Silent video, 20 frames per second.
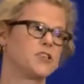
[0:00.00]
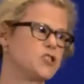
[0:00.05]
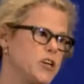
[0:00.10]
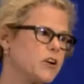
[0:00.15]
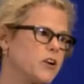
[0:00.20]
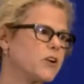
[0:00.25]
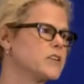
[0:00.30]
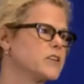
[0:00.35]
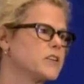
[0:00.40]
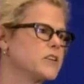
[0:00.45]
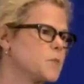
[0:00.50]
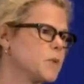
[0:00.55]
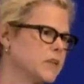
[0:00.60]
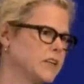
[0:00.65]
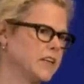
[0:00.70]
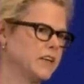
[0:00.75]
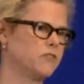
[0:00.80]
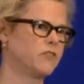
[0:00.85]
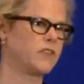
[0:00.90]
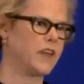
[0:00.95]
And I share his
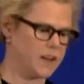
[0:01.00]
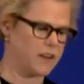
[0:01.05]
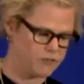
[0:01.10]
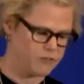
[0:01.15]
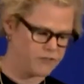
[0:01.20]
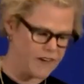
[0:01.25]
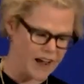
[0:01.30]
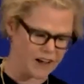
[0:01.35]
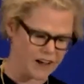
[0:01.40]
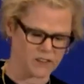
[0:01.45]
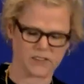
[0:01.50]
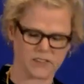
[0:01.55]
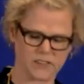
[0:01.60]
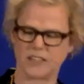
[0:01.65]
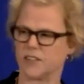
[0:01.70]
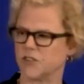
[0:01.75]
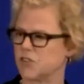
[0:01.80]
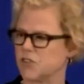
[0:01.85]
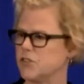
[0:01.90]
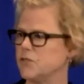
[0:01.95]
belief that
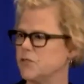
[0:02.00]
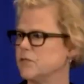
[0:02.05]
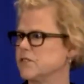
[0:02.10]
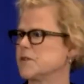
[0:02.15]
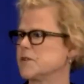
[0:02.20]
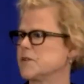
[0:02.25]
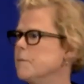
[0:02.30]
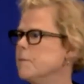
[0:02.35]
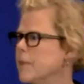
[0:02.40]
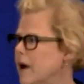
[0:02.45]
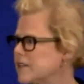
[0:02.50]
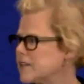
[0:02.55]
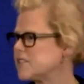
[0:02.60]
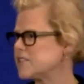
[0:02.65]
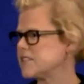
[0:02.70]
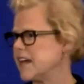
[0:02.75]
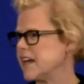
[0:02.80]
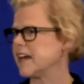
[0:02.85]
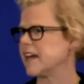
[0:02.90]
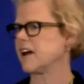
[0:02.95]
faculty and students
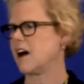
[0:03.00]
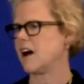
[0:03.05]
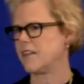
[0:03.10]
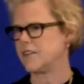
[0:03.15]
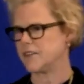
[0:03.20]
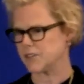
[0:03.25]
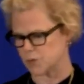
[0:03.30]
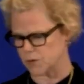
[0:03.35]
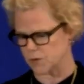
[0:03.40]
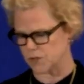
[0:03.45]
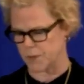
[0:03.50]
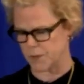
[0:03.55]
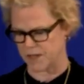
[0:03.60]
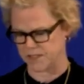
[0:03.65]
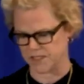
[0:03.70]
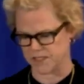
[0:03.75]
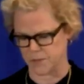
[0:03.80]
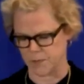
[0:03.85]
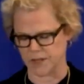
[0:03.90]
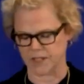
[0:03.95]
must take on this
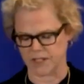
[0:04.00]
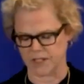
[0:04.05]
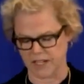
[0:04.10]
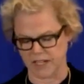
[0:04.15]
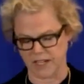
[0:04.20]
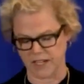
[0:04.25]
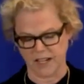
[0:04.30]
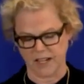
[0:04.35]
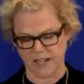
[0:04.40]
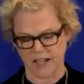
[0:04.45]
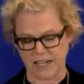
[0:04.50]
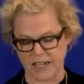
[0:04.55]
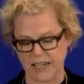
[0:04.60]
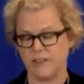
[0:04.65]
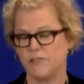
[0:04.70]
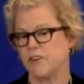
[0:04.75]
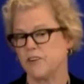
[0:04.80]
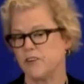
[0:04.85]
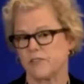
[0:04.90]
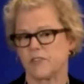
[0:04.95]
responsibility,
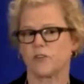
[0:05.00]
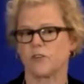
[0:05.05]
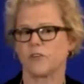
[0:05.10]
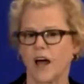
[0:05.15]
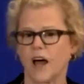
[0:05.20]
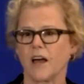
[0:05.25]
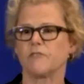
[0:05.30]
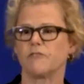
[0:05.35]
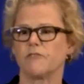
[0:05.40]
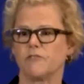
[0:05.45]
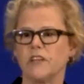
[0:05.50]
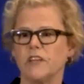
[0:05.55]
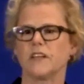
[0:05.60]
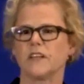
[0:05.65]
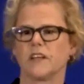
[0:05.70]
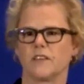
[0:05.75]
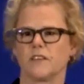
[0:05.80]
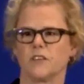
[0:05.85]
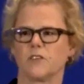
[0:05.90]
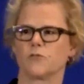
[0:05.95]
even if they're not
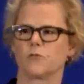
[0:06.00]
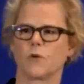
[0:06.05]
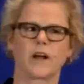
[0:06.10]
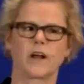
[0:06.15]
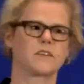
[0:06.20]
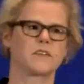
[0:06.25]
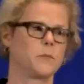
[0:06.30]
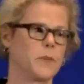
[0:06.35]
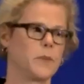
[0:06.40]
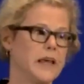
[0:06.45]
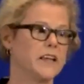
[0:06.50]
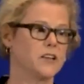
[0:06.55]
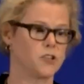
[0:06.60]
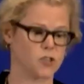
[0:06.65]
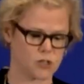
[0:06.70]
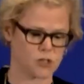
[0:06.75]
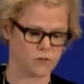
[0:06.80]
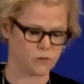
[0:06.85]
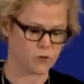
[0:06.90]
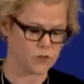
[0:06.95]
feeling the direct
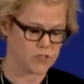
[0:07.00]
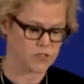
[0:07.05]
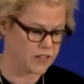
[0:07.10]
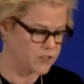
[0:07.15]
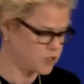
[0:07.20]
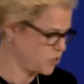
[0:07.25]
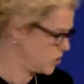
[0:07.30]
pinch of